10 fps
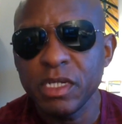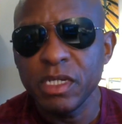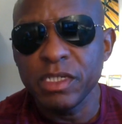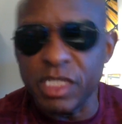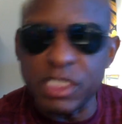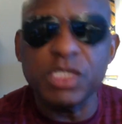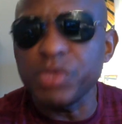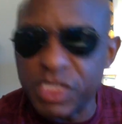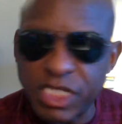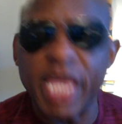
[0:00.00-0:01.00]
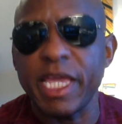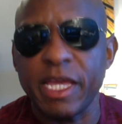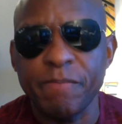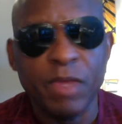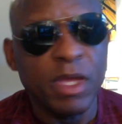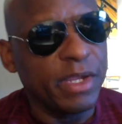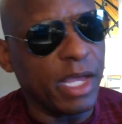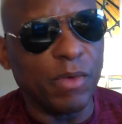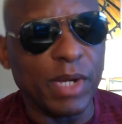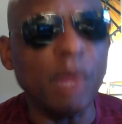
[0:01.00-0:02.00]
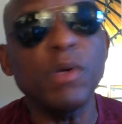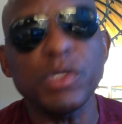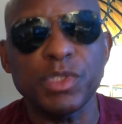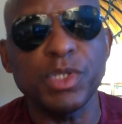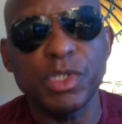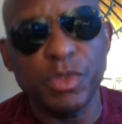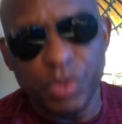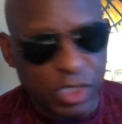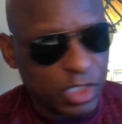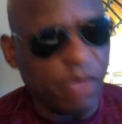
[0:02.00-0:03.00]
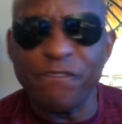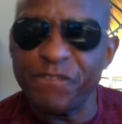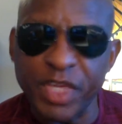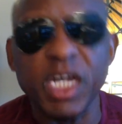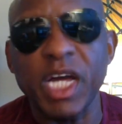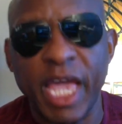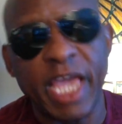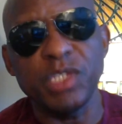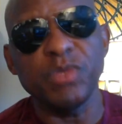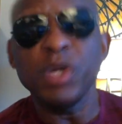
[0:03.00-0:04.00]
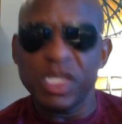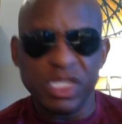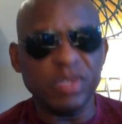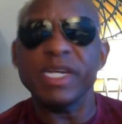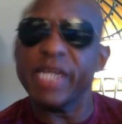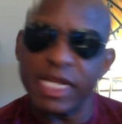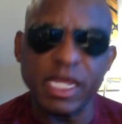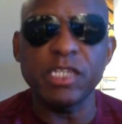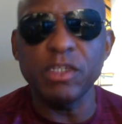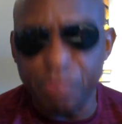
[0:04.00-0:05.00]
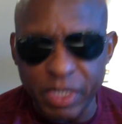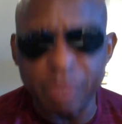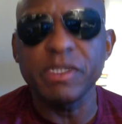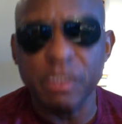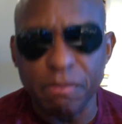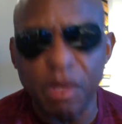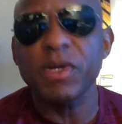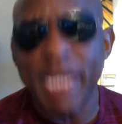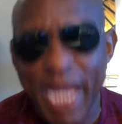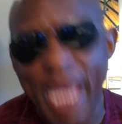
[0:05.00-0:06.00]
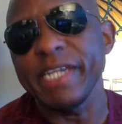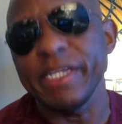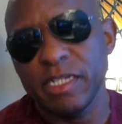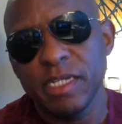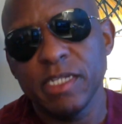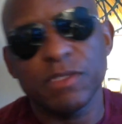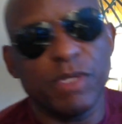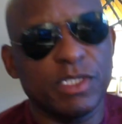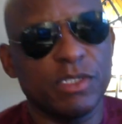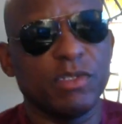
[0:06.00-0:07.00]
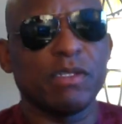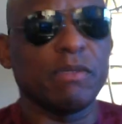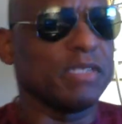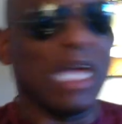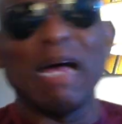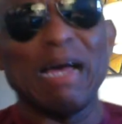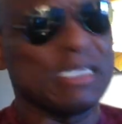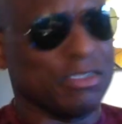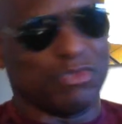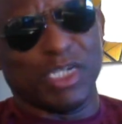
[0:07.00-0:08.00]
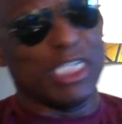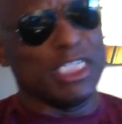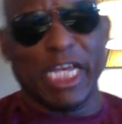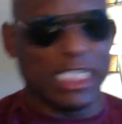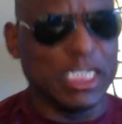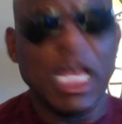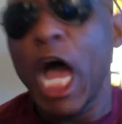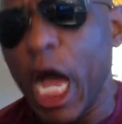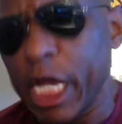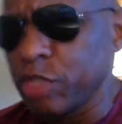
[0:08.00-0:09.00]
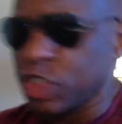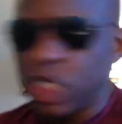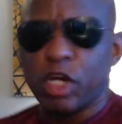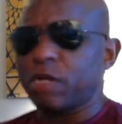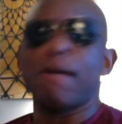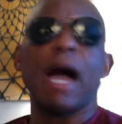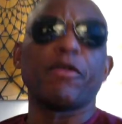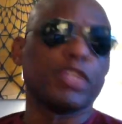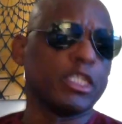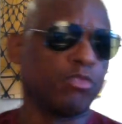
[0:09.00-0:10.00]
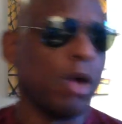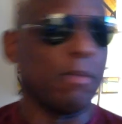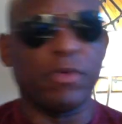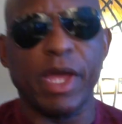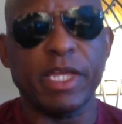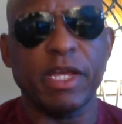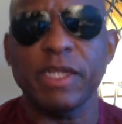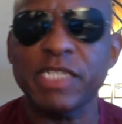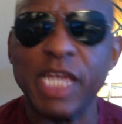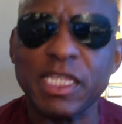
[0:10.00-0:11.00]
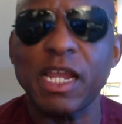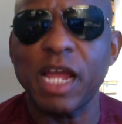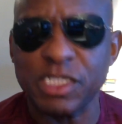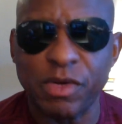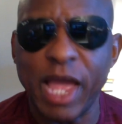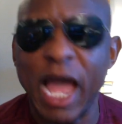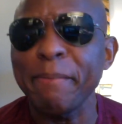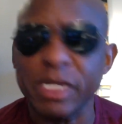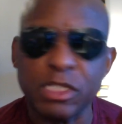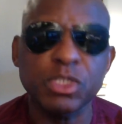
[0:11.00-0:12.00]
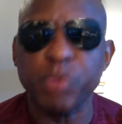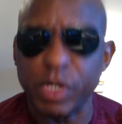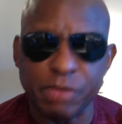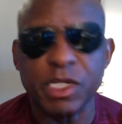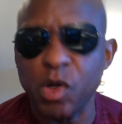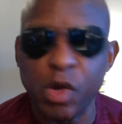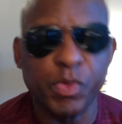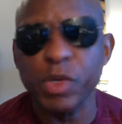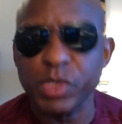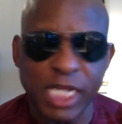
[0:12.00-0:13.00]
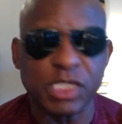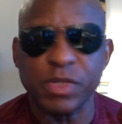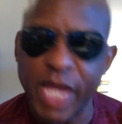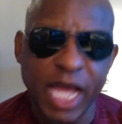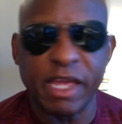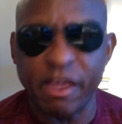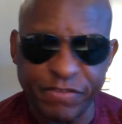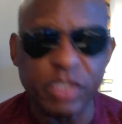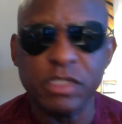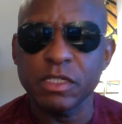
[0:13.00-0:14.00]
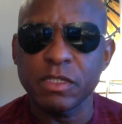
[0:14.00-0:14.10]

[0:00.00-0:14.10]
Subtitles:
Did you say it? Now, what I want you to do, you feel her and you get out there and you pick me some more cotton. What you do is you say, oh, this is ridiculous. Are you talking about this woman right here? And take that out your hair. I'll make you sweat them cornrows out your hair, Heifer.